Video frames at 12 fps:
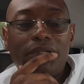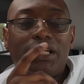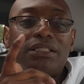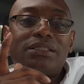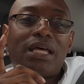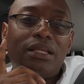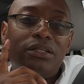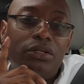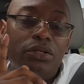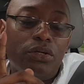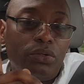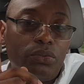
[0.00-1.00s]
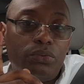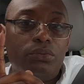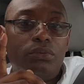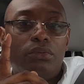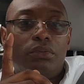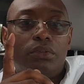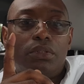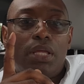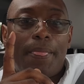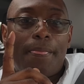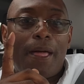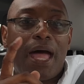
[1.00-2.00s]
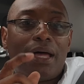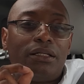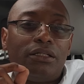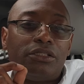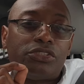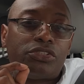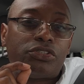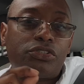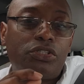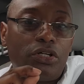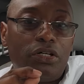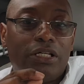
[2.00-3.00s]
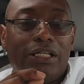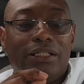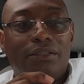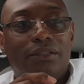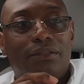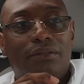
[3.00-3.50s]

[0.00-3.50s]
Because I knew, I understood,